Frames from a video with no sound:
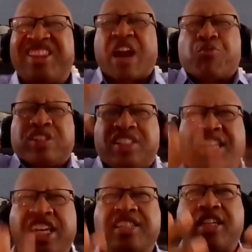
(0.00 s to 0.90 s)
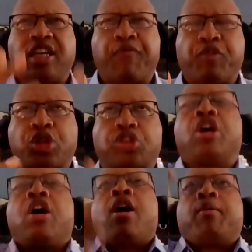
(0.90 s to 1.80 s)
that resiliency
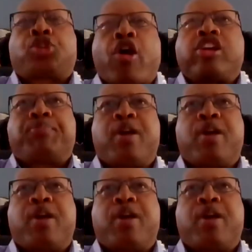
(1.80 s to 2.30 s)
infrastructure, church